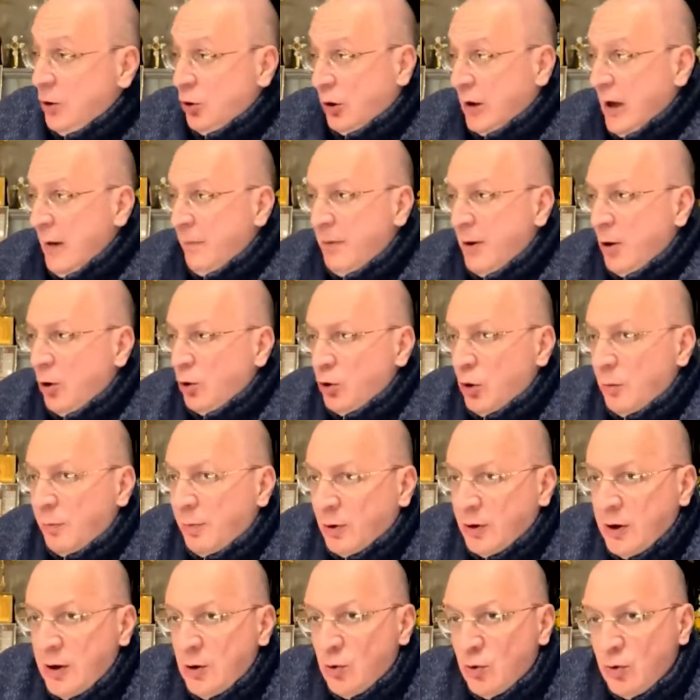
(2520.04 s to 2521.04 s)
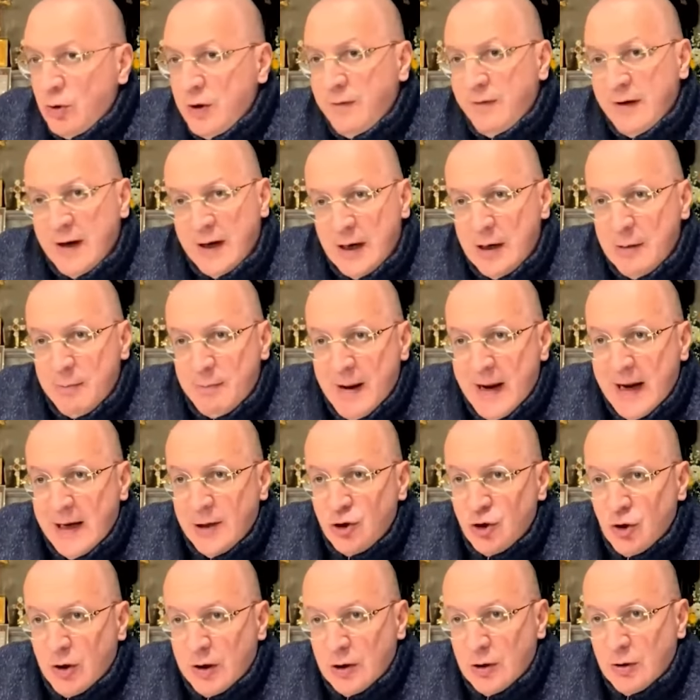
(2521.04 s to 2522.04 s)
Bergoglio will come others,
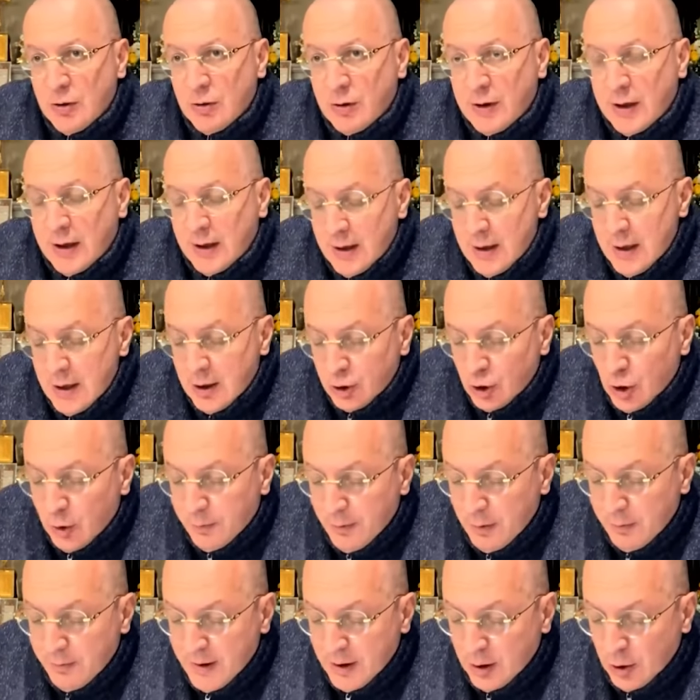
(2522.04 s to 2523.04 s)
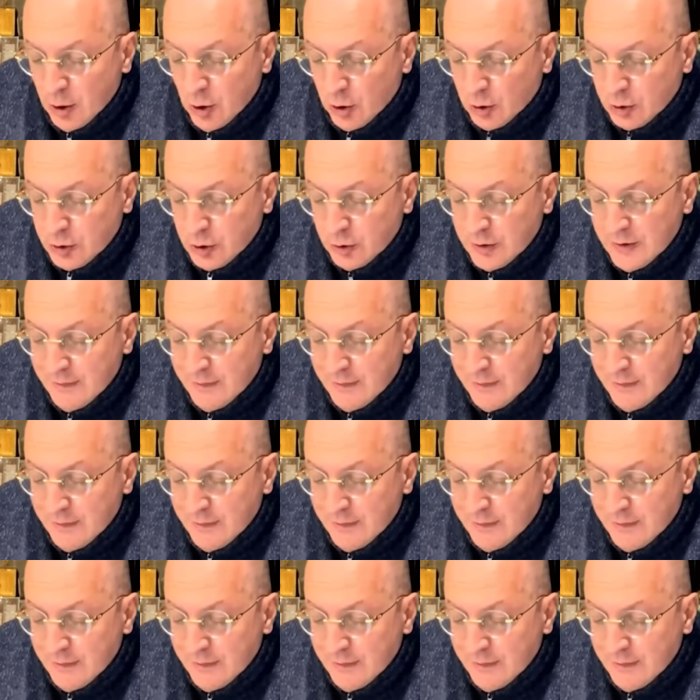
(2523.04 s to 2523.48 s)
even more cruel and satanic than him.